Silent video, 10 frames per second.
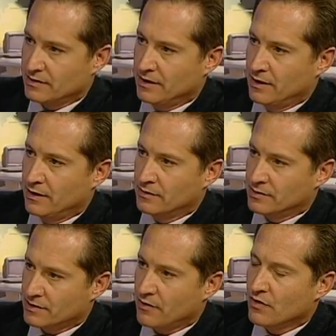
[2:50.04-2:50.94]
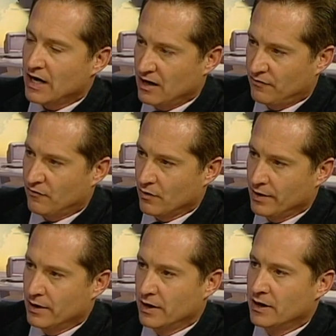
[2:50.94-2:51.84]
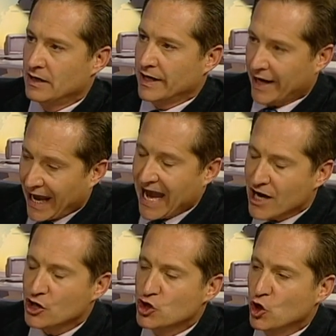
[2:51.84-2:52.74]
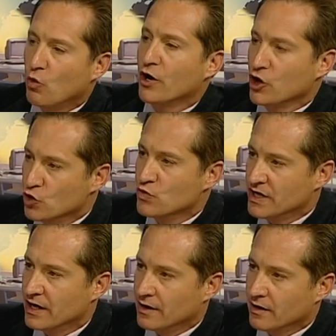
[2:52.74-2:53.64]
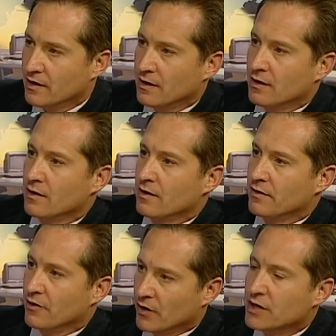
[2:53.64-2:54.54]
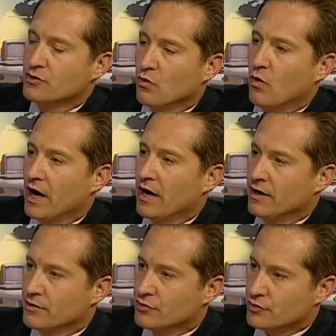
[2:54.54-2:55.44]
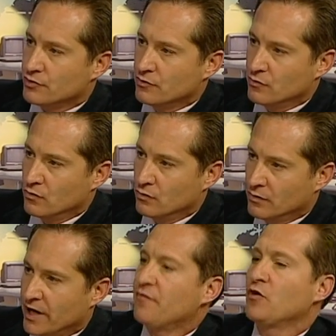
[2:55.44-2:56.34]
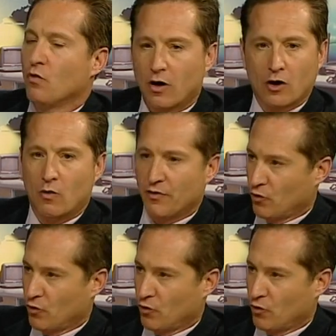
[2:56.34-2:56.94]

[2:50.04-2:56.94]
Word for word: in Southern California can do what you did there is a way to, if you are going through